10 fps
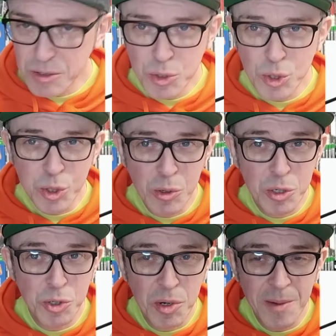Just
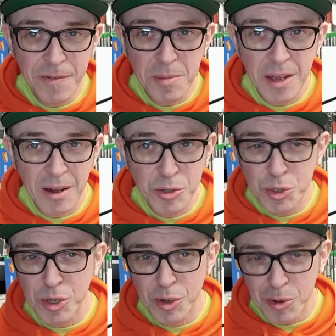looks stunning for me. I
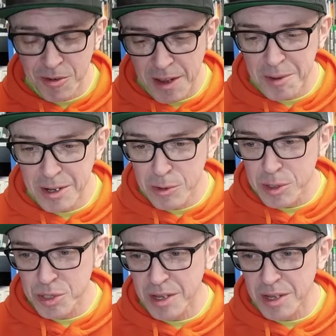just love how it looks.